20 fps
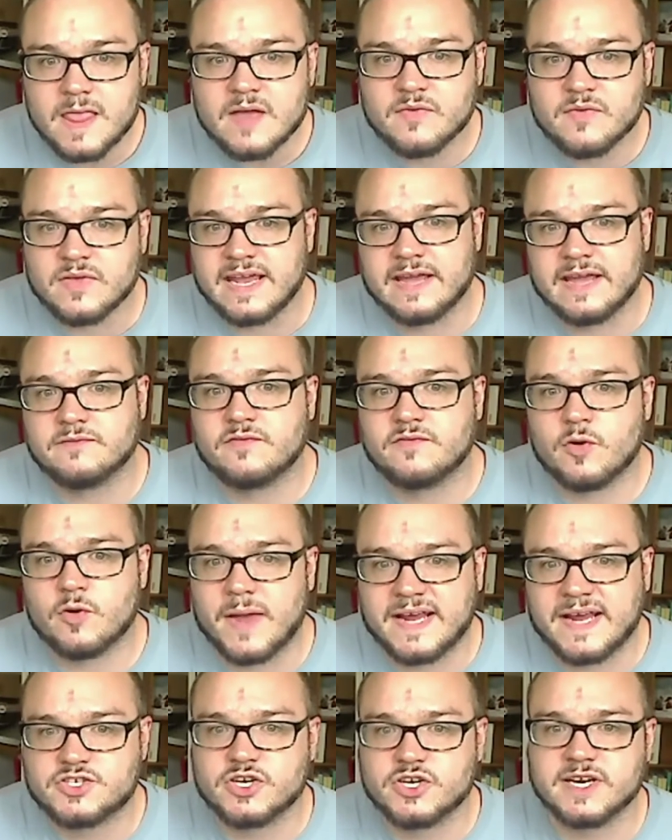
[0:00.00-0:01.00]
The
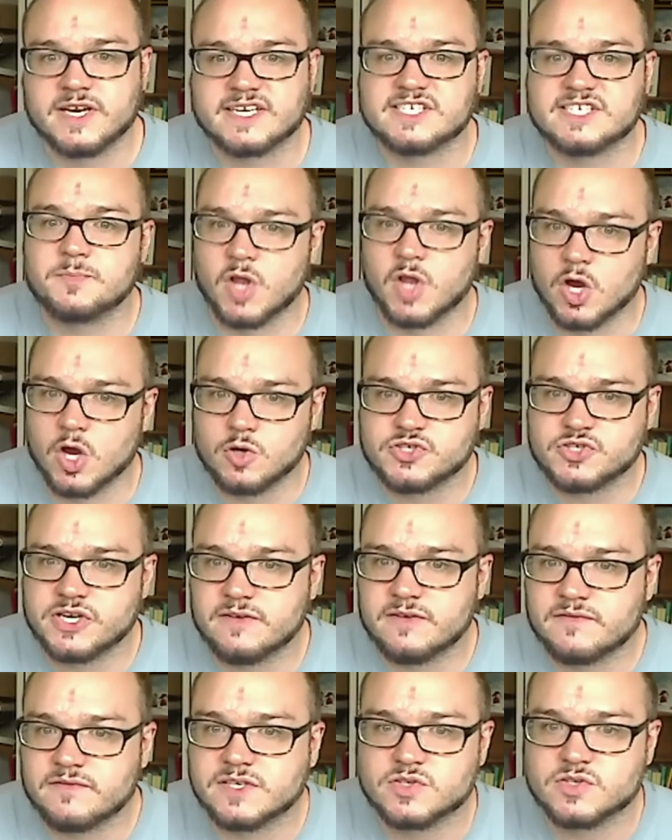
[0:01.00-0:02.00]
information explosion
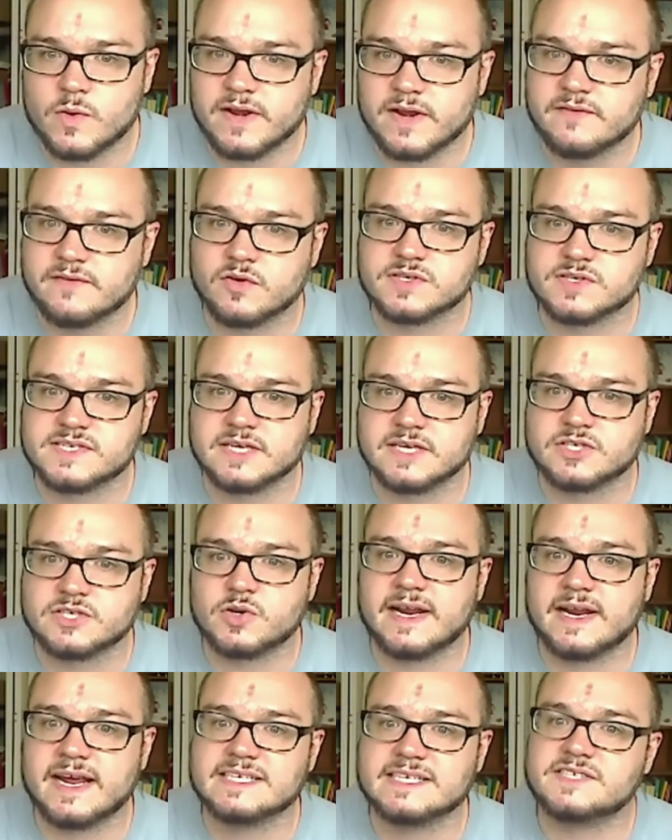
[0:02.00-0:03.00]
of the 21st
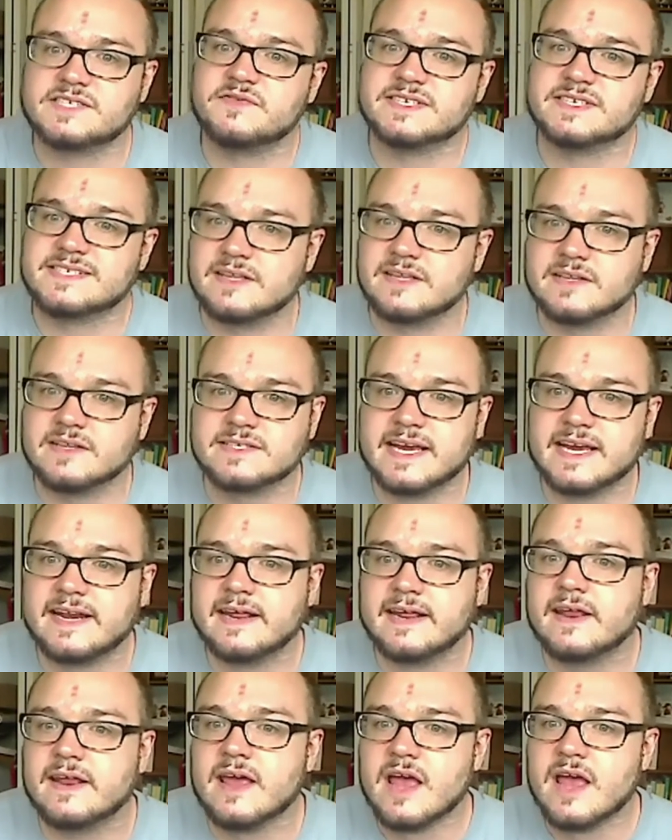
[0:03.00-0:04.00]
century has
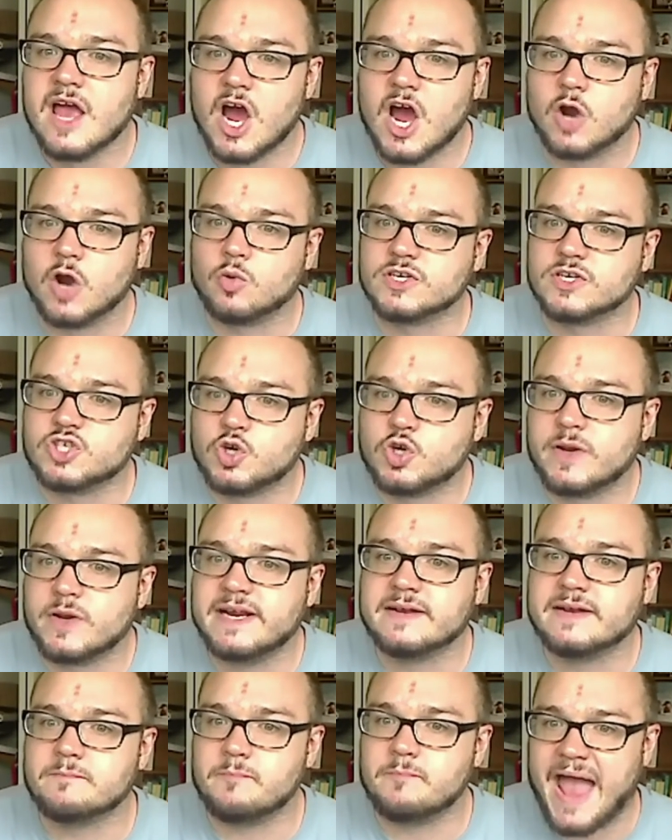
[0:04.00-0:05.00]
facilitated a
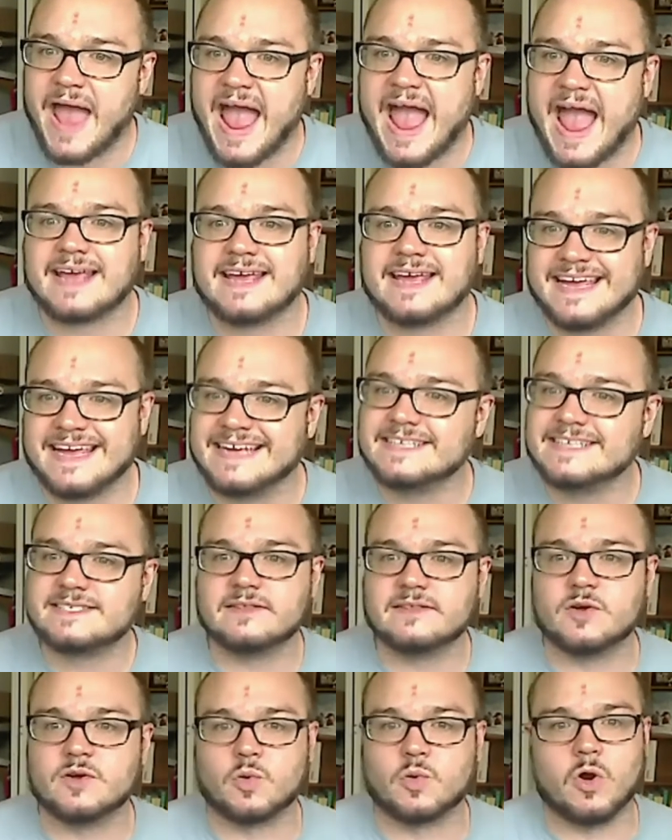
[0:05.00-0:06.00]
retreat back into
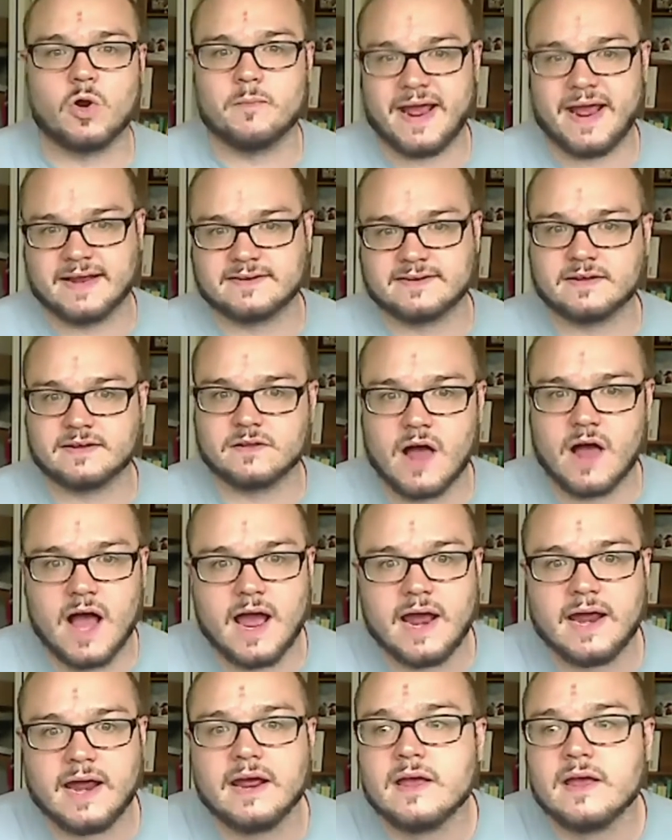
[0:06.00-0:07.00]
the romantic
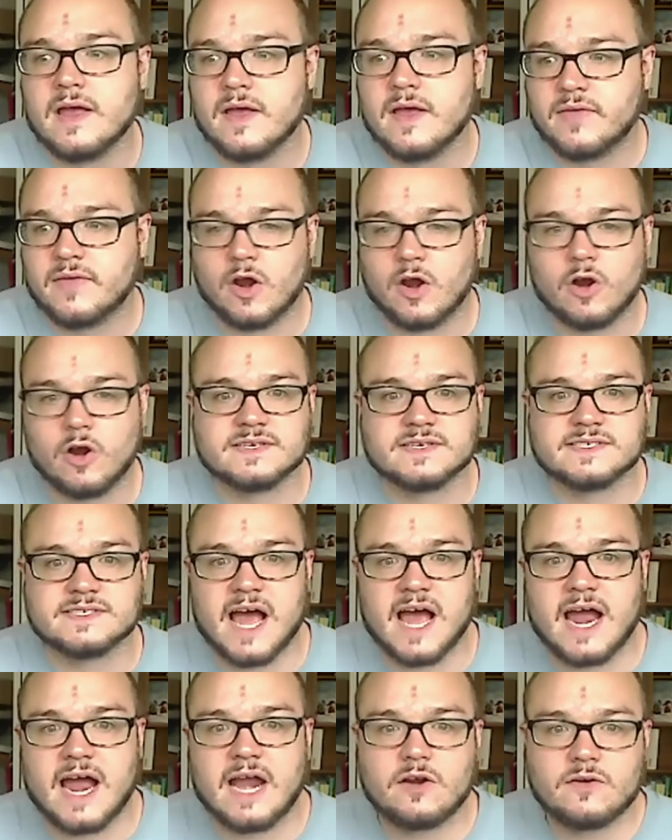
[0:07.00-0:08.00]
lie that our
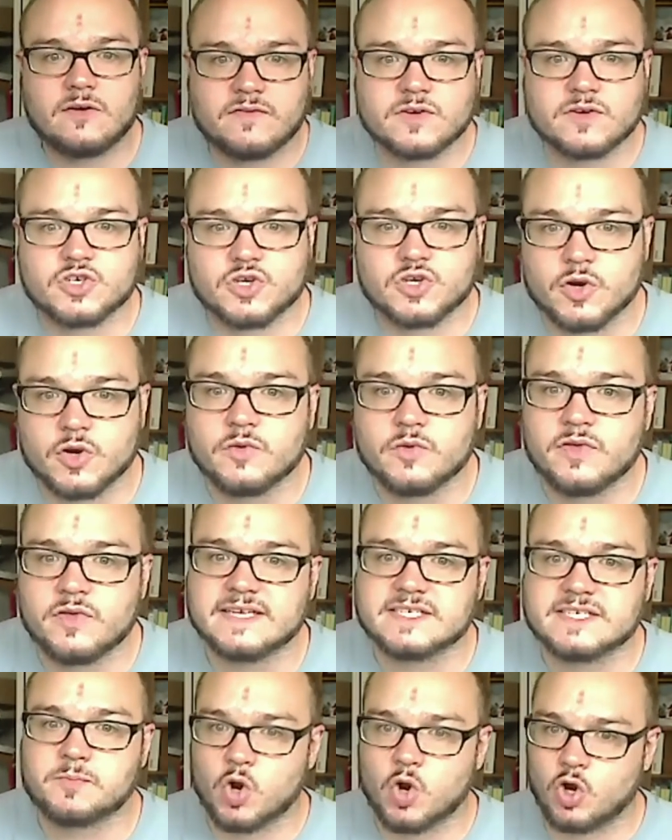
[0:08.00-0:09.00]
desire for truth
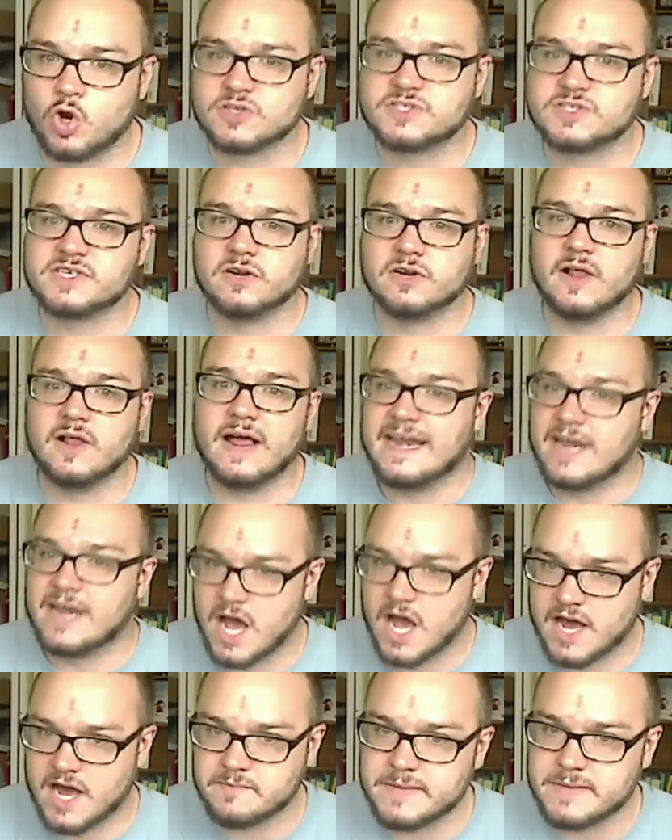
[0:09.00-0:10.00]
is personal and
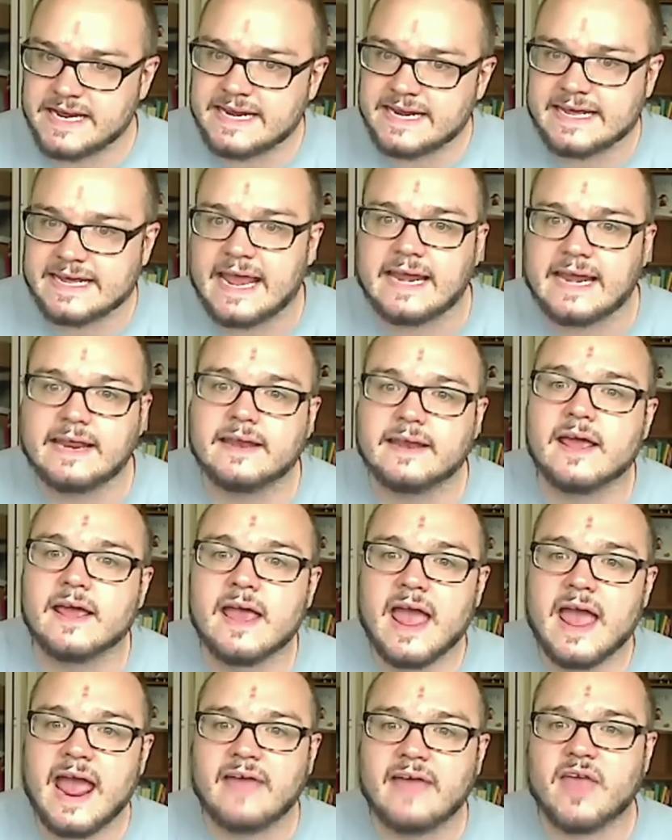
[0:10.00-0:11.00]
unmediated,
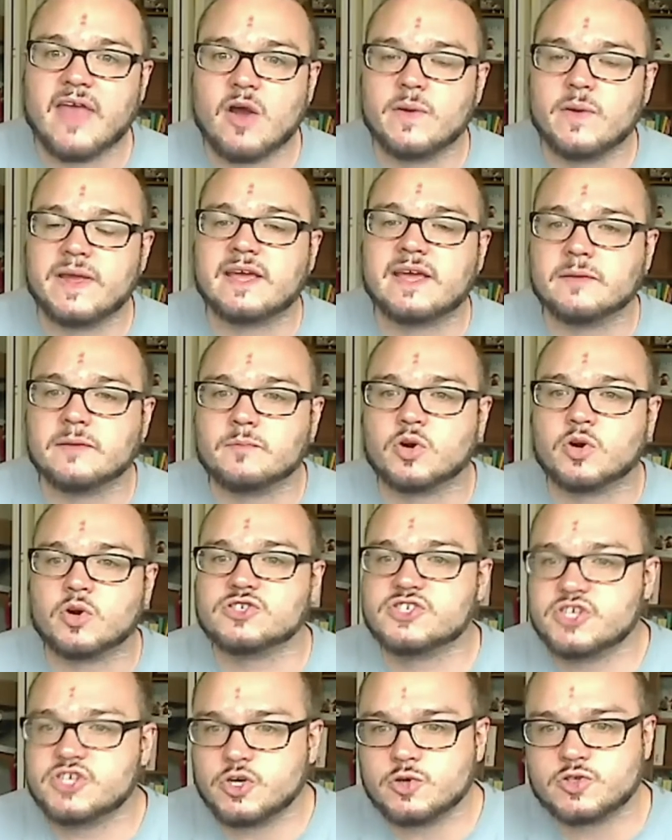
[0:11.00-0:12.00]
and that we can
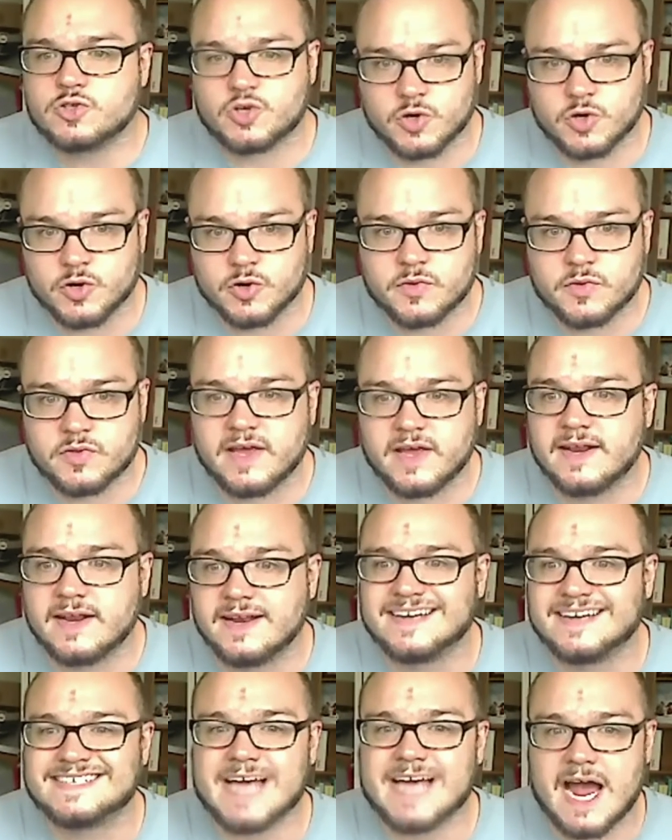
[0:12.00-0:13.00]
pursue truth in an
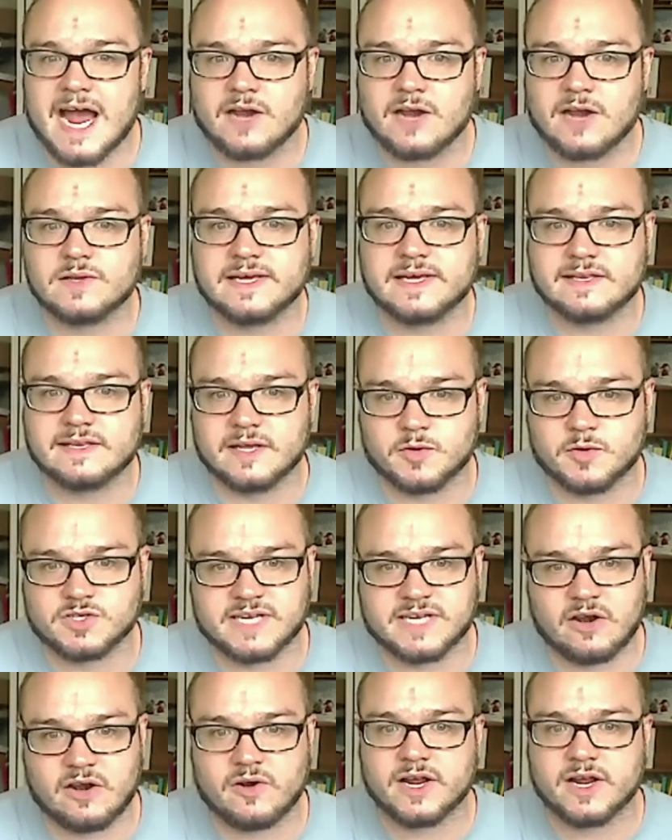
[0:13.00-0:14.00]
entirely
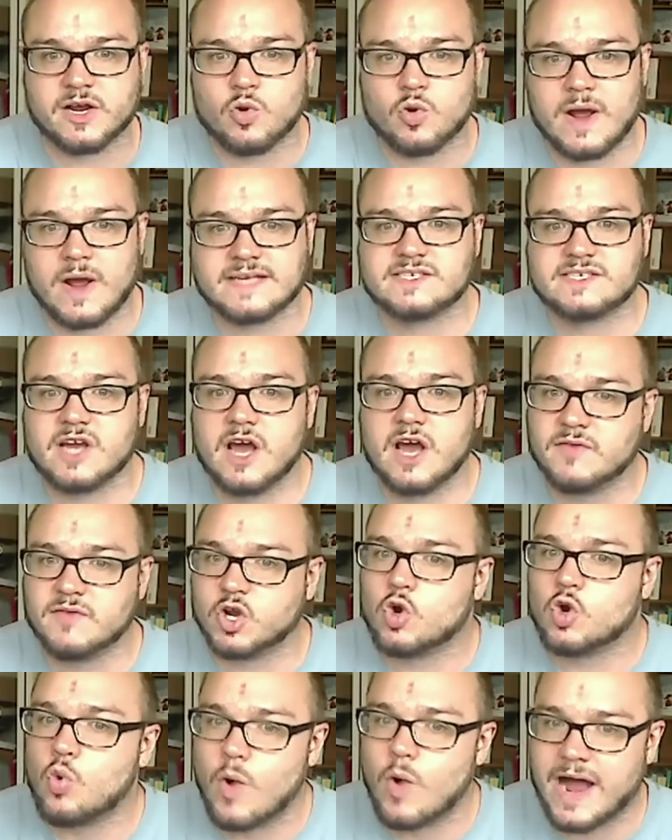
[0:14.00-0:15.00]
libertarian quest of
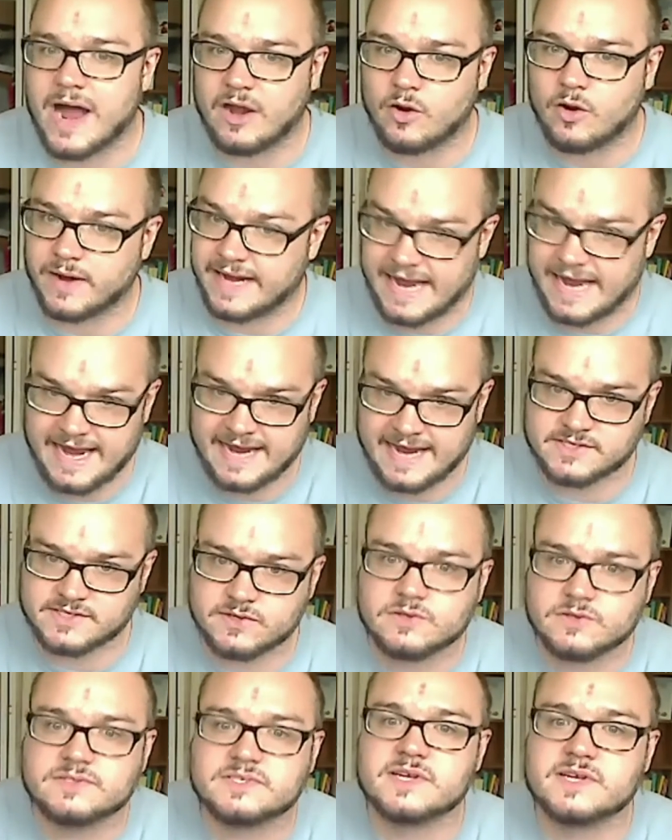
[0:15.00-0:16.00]
acquiring
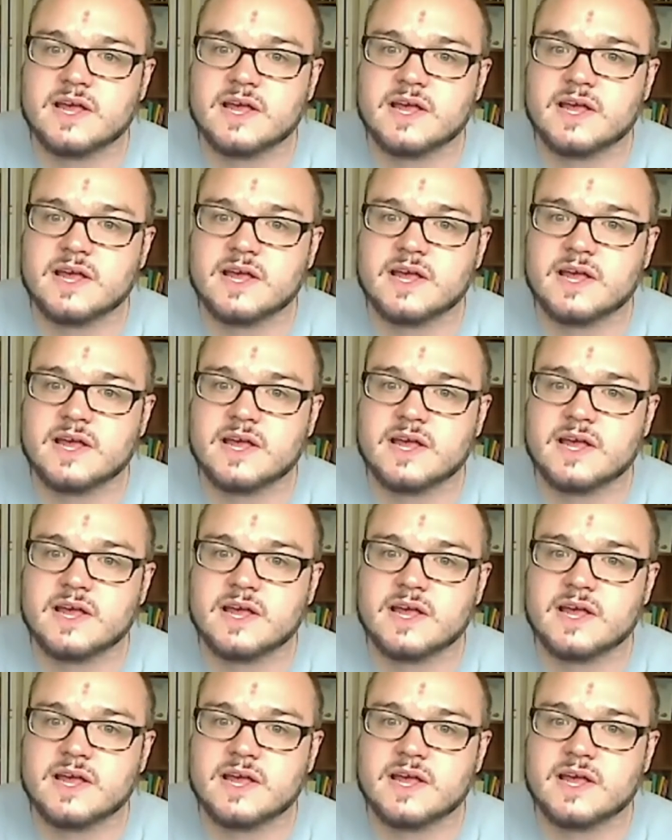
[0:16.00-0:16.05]
answers.